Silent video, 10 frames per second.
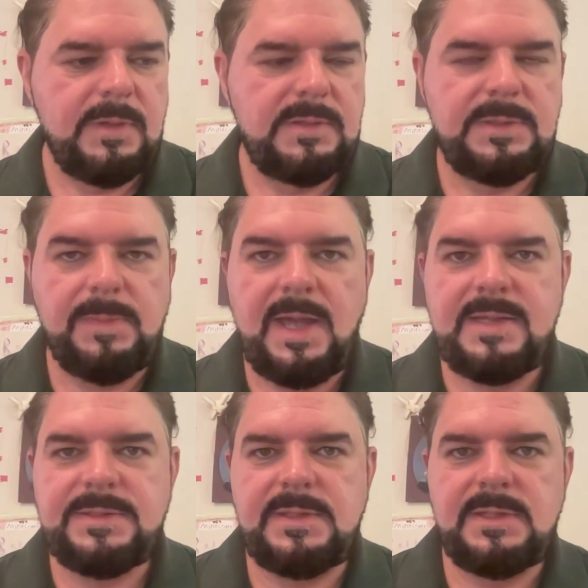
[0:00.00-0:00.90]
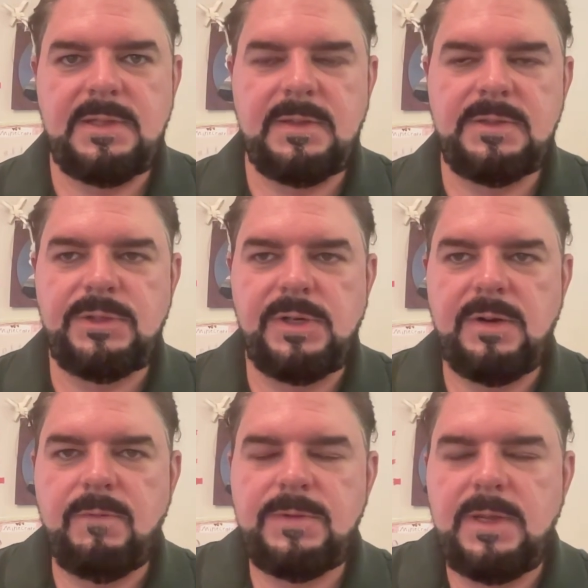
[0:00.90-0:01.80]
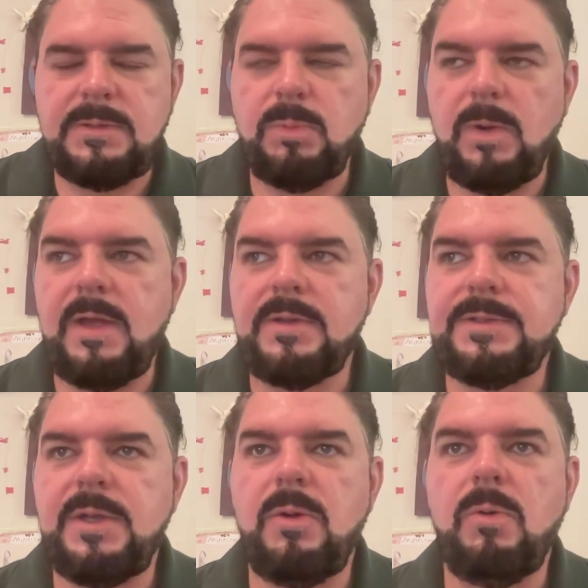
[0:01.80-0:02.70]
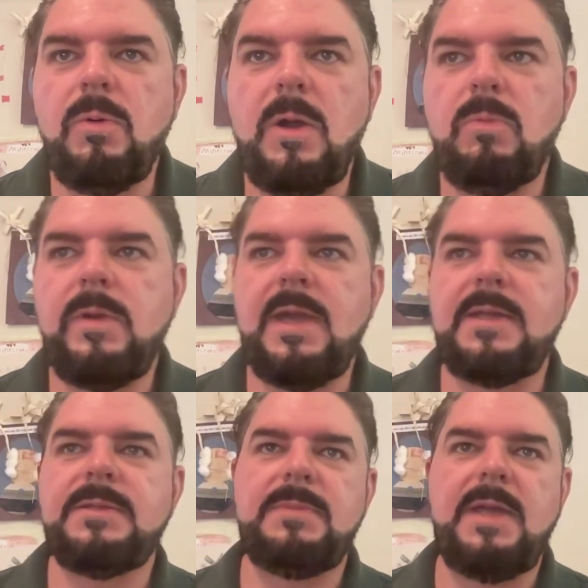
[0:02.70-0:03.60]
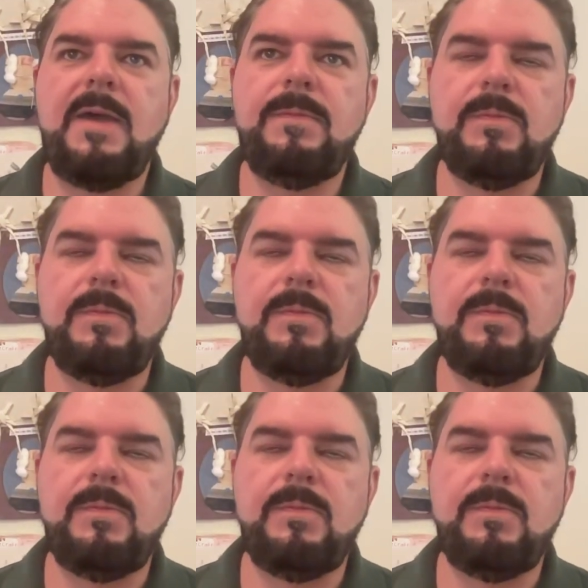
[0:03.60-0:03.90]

some guys this this year as well, so uh, we got some depth.